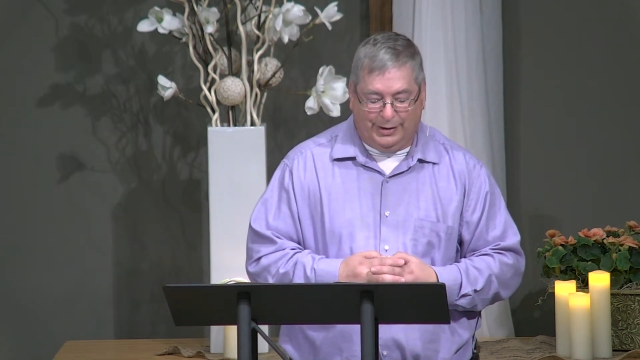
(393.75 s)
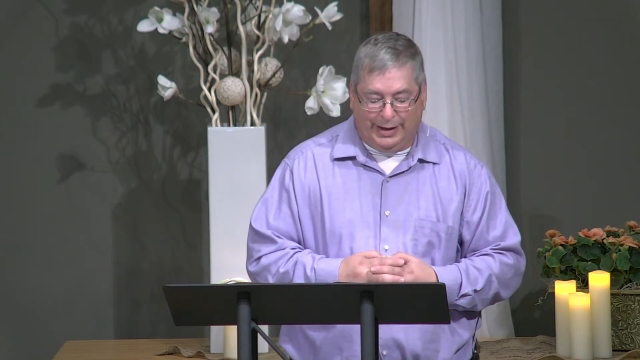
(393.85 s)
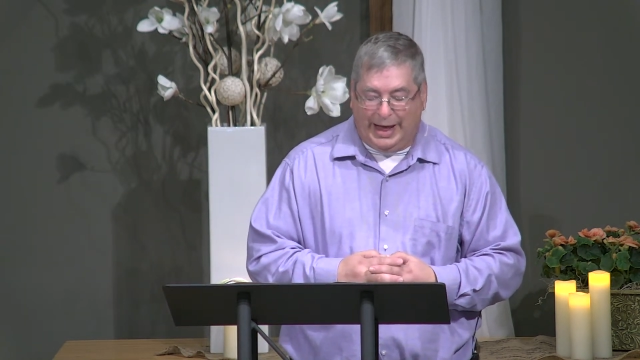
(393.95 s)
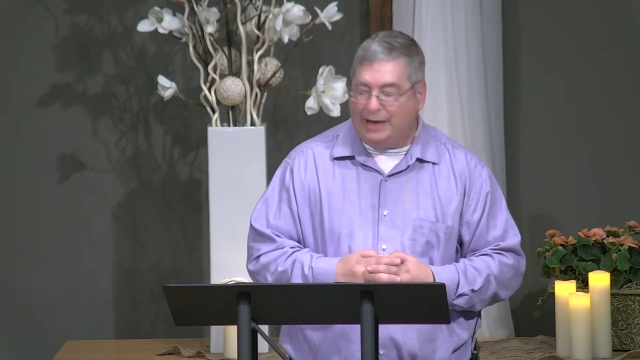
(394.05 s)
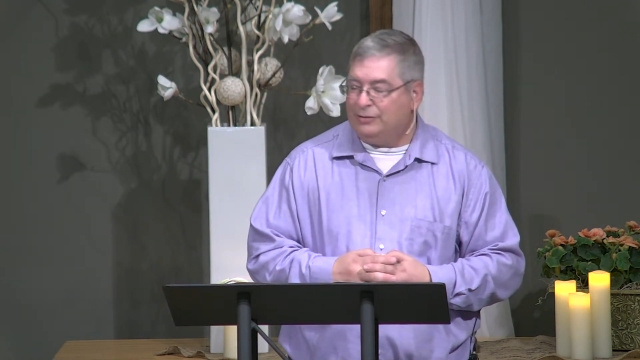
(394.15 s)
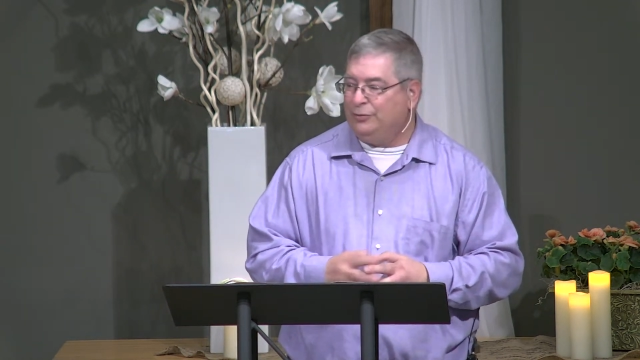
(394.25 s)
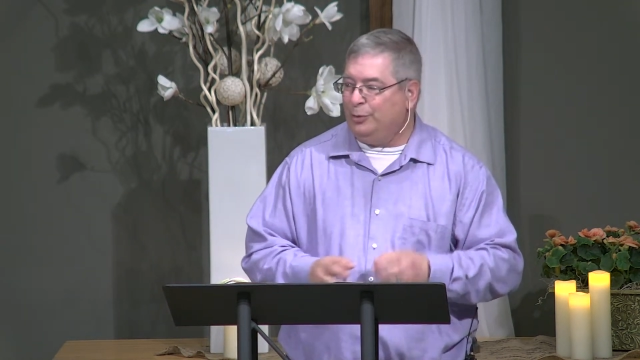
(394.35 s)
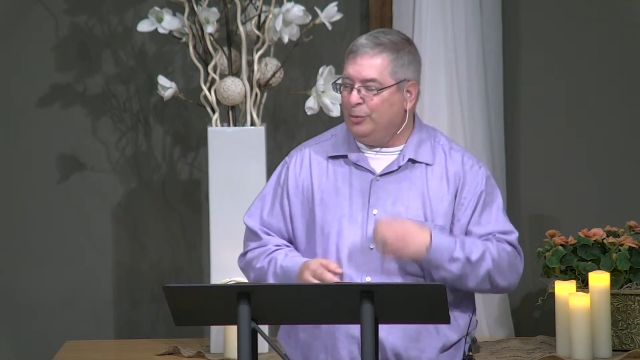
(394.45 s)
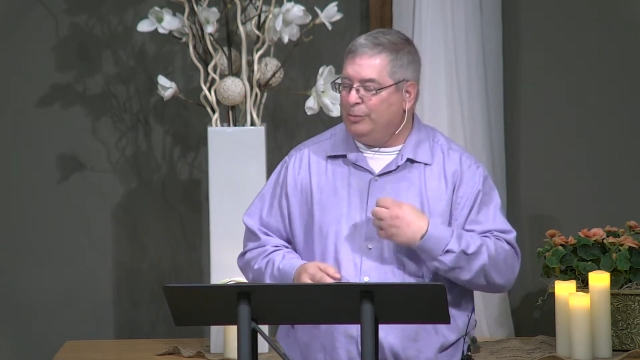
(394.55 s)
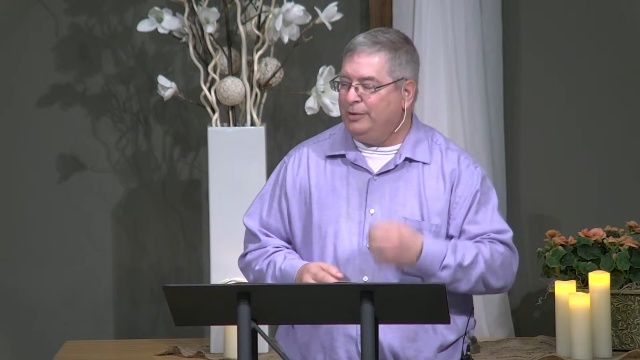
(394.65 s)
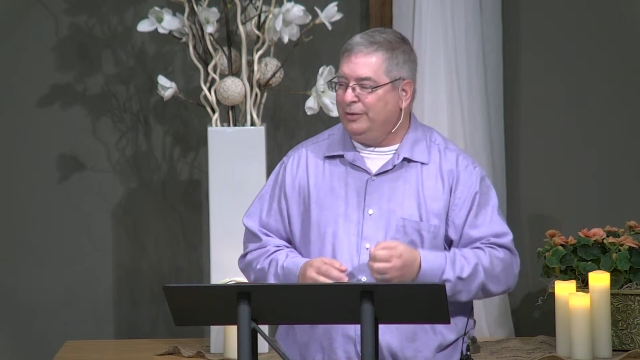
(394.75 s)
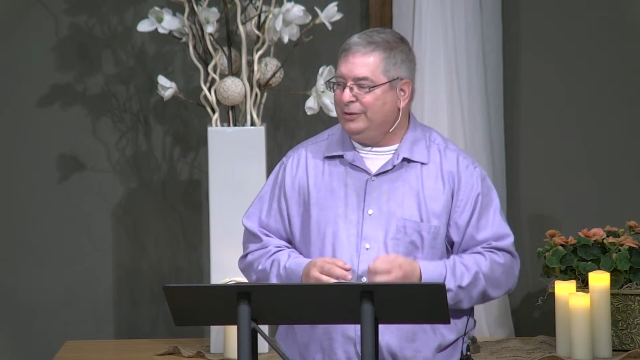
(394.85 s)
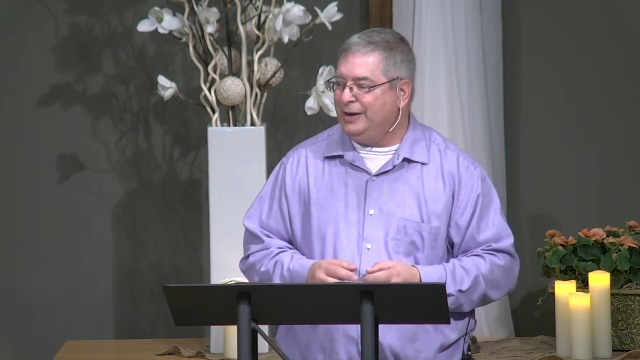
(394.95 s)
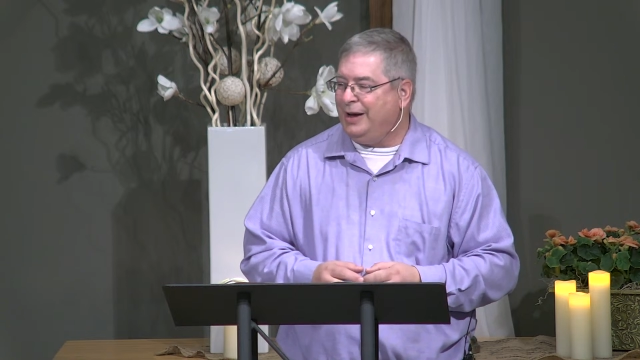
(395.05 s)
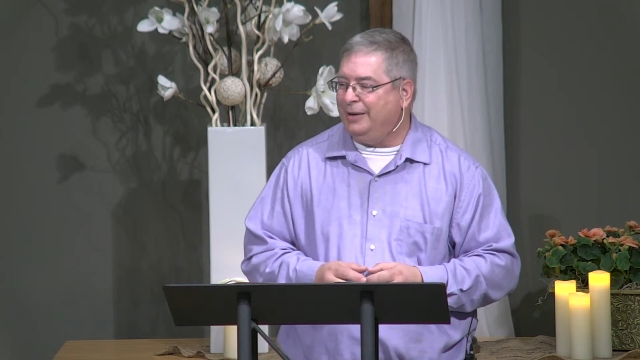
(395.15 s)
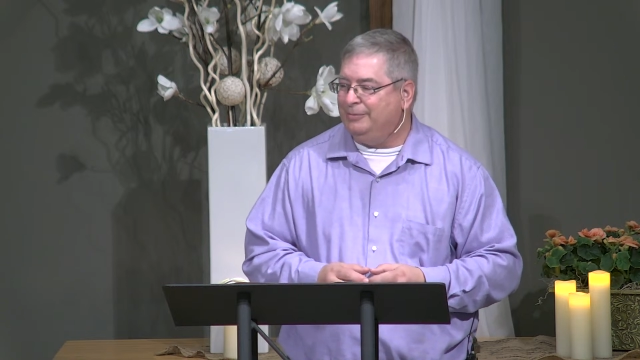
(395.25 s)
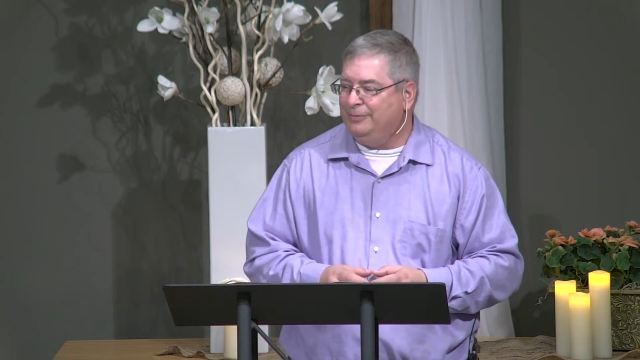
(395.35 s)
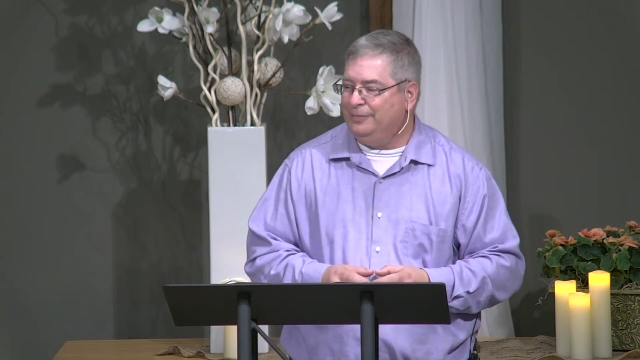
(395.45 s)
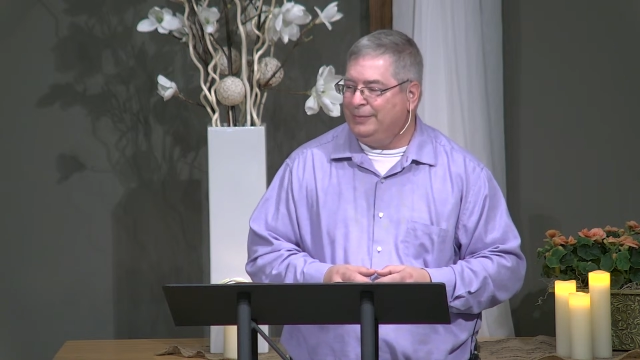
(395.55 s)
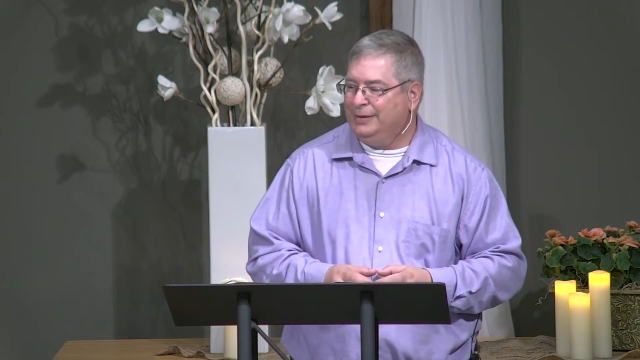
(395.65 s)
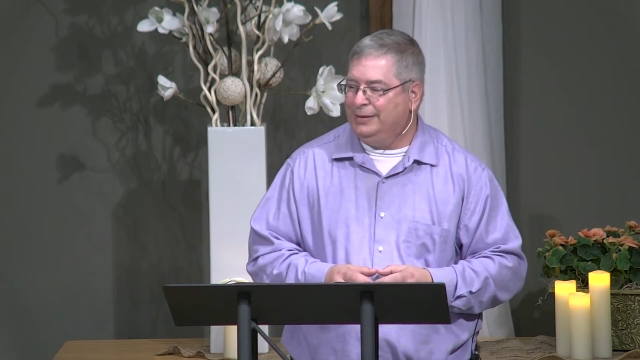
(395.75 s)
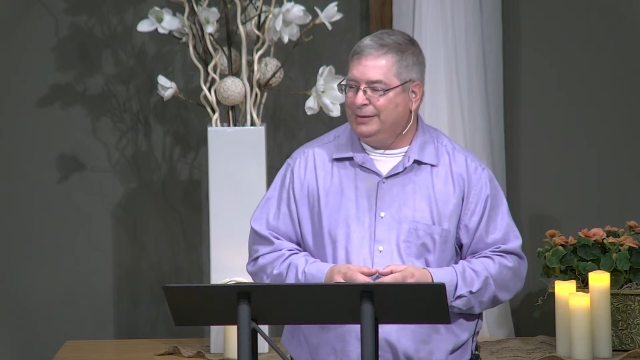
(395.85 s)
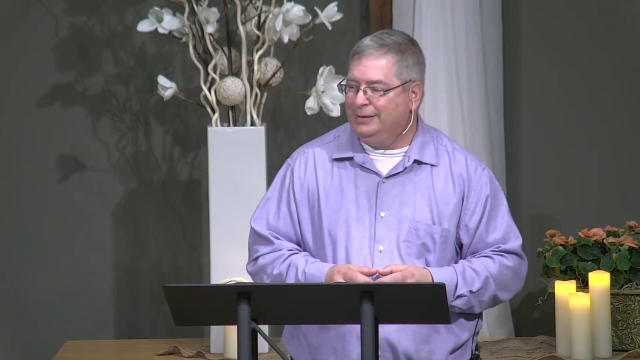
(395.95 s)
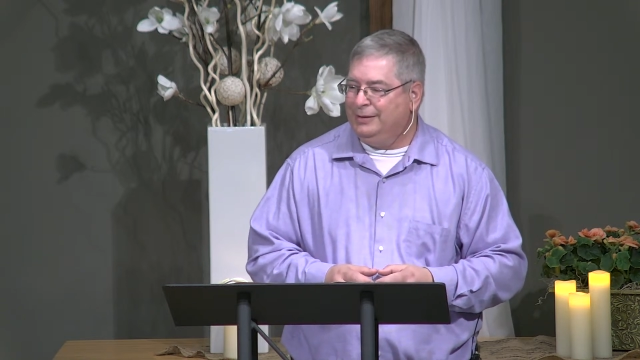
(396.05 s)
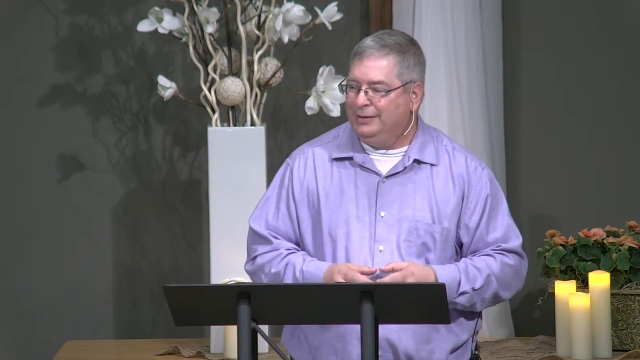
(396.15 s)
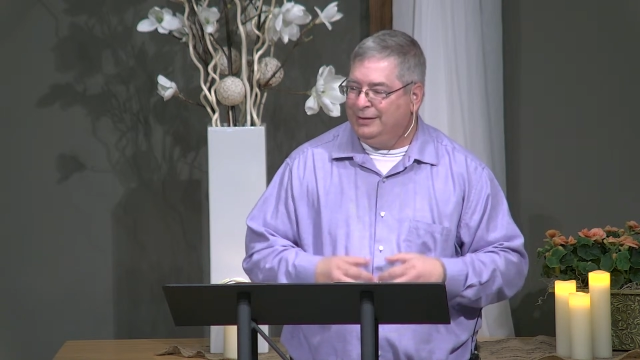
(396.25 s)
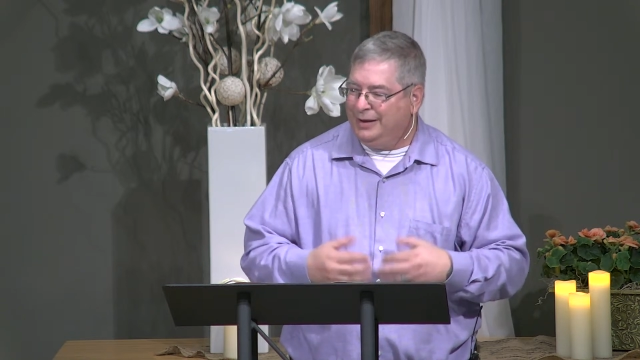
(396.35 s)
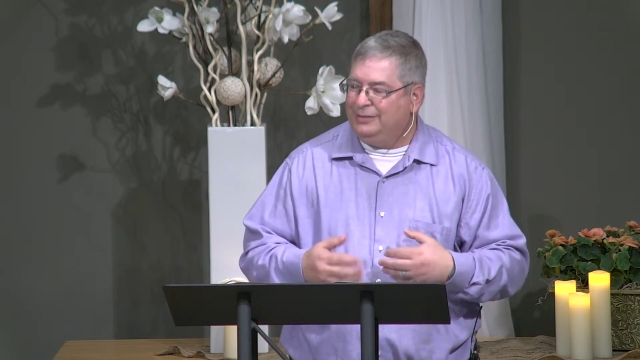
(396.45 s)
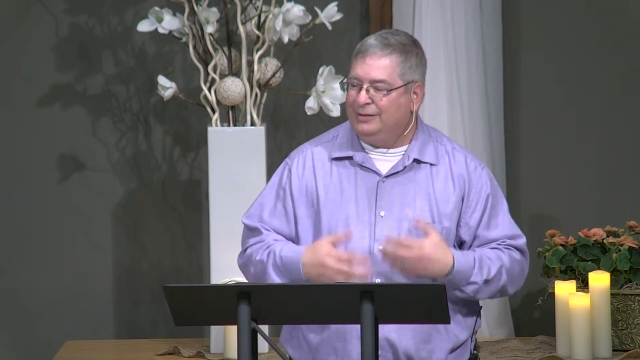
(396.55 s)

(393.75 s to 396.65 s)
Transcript: And ask for a moment of their time and